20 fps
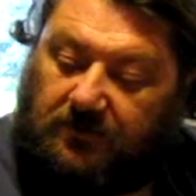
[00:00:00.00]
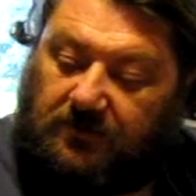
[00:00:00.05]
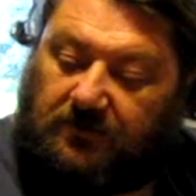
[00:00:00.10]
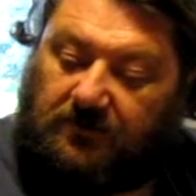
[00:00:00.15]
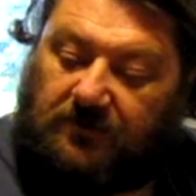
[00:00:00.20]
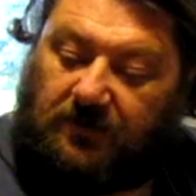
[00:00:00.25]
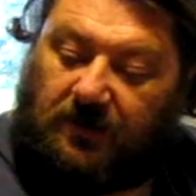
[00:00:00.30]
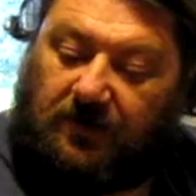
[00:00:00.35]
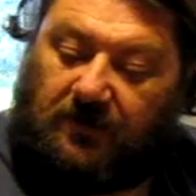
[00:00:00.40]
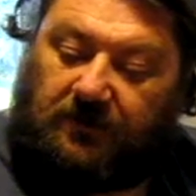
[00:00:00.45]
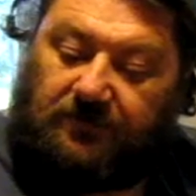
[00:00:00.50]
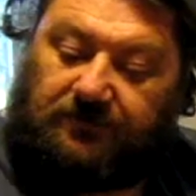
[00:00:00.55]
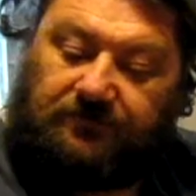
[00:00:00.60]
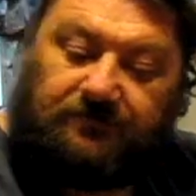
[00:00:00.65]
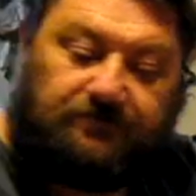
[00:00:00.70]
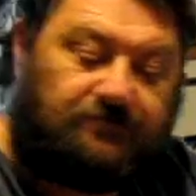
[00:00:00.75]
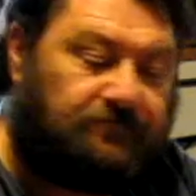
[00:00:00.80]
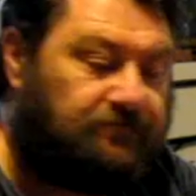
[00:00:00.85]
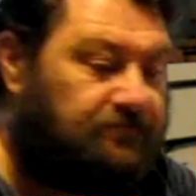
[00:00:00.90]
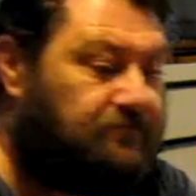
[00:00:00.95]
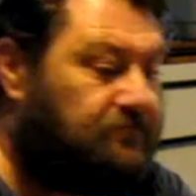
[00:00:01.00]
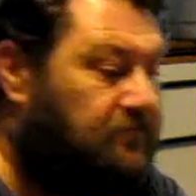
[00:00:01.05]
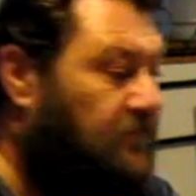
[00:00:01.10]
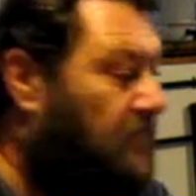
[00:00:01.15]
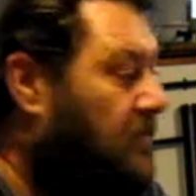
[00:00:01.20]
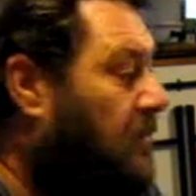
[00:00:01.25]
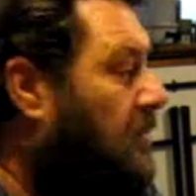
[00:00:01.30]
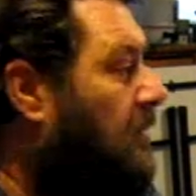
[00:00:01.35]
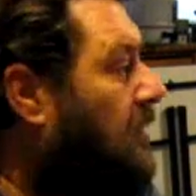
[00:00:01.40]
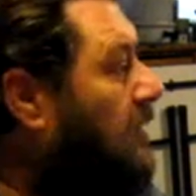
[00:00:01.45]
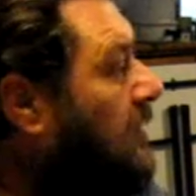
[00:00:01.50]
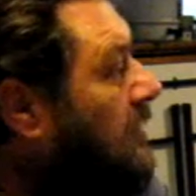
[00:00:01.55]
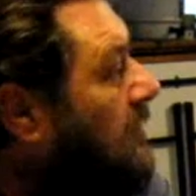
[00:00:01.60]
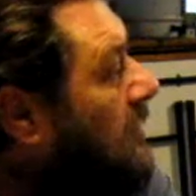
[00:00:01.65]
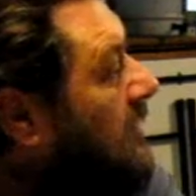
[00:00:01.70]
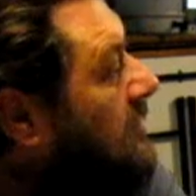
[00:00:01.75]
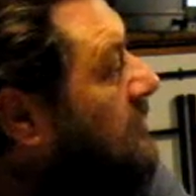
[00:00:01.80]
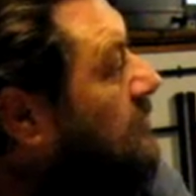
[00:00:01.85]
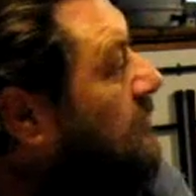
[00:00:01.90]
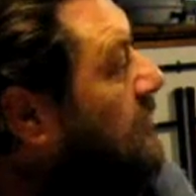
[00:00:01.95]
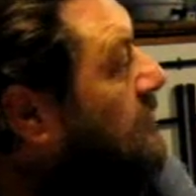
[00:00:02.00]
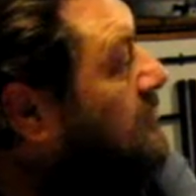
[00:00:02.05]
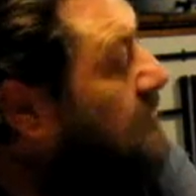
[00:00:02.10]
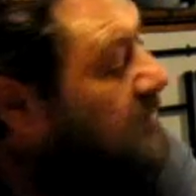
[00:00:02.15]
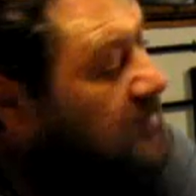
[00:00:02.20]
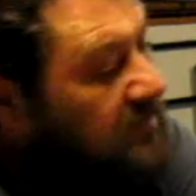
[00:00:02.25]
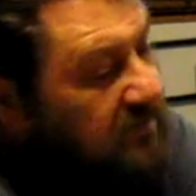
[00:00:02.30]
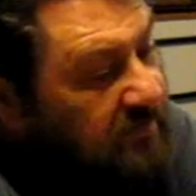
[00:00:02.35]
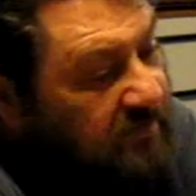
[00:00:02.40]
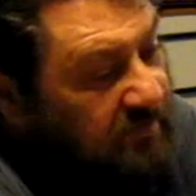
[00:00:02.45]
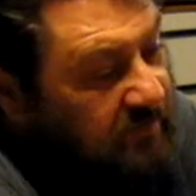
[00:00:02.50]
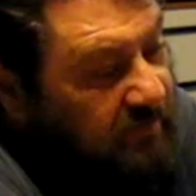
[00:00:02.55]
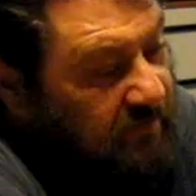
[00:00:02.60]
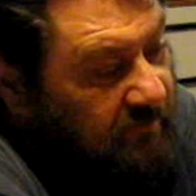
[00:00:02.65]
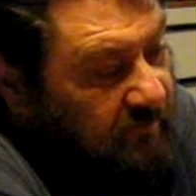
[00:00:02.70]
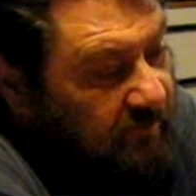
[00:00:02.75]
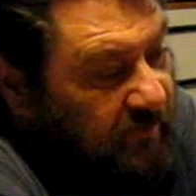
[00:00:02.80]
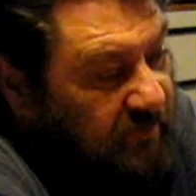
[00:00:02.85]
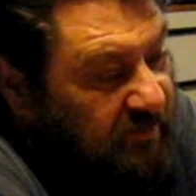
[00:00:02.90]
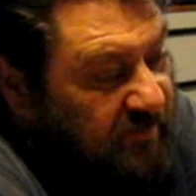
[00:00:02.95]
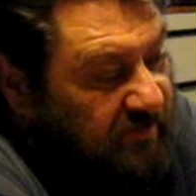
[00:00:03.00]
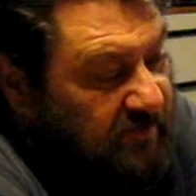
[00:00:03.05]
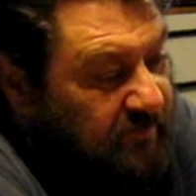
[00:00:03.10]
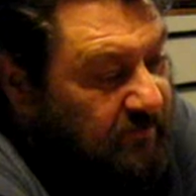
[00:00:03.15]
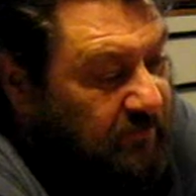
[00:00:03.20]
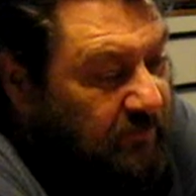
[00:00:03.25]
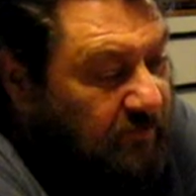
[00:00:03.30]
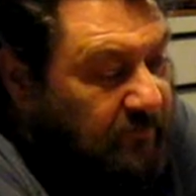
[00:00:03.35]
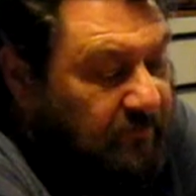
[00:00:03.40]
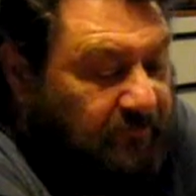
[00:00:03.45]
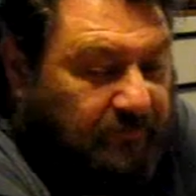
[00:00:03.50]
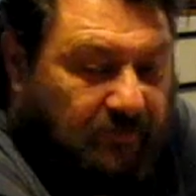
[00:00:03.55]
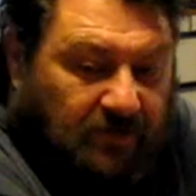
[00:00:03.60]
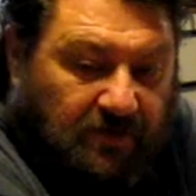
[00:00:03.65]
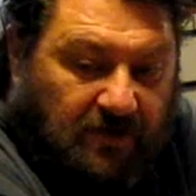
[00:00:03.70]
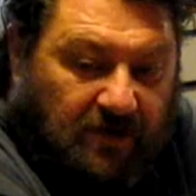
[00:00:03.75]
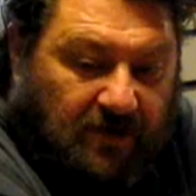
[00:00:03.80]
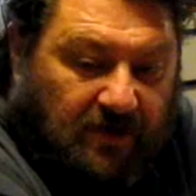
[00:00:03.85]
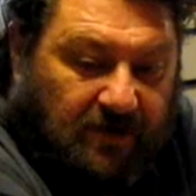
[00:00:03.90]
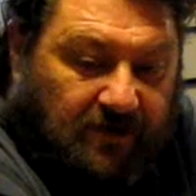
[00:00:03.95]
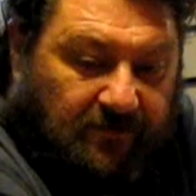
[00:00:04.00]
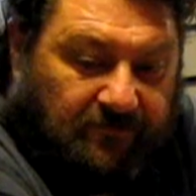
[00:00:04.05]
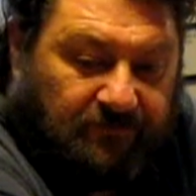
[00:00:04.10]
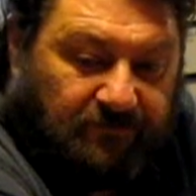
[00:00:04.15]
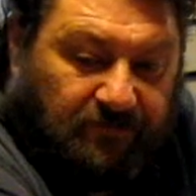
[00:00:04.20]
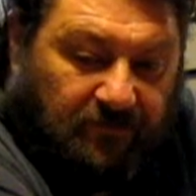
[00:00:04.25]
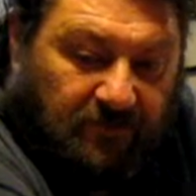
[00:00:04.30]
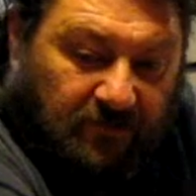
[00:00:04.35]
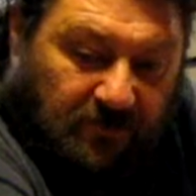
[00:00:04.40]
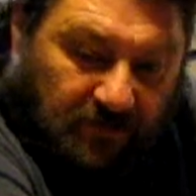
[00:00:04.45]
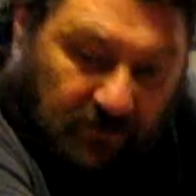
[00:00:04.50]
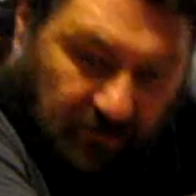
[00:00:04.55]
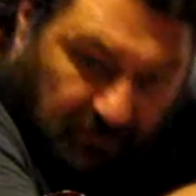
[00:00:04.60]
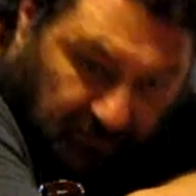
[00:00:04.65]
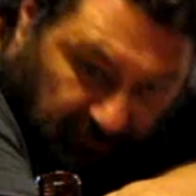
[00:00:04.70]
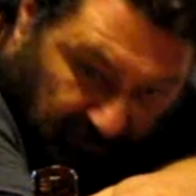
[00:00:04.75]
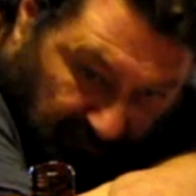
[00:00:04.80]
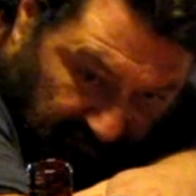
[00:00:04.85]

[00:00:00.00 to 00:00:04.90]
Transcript: so that's where he is. Pretty simple. Um, I'm